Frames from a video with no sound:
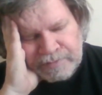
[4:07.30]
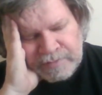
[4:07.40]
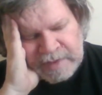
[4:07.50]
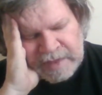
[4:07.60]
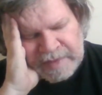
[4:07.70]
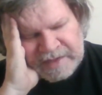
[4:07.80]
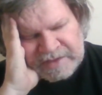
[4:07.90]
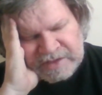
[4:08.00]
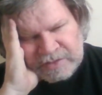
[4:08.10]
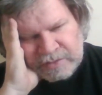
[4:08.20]
And that
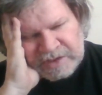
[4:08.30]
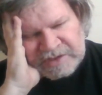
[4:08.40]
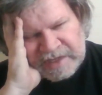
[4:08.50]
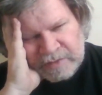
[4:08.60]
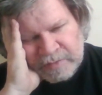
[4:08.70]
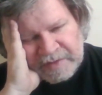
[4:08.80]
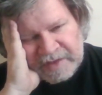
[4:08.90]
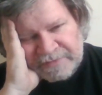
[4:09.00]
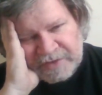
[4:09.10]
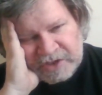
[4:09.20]
is, of course, now where
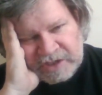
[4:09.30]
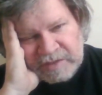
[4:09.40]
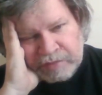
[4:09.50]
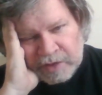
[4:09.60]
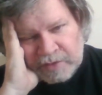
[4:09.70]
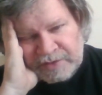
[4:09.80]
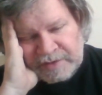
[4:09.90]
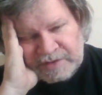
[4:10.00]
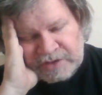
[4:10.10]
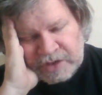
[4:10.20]
they officially broke
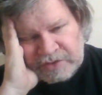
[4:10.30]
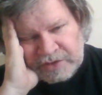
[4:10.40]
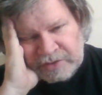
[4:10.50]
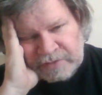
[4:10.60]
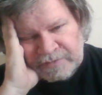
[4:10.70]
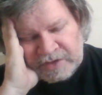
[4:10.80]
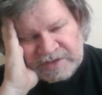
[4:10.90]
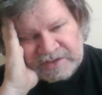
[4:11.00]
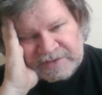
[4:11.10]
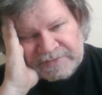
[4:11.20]
the Star Trek universe,
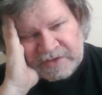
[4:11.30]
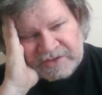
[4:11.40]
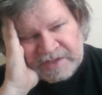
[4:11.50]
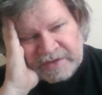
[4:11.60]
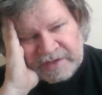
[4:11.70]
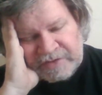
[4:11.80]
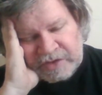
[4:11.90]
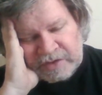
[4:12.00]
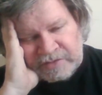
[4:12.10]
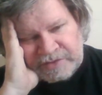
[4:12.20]
at least as far as their end of
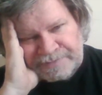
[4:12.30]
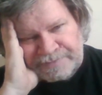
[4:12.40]
it goes.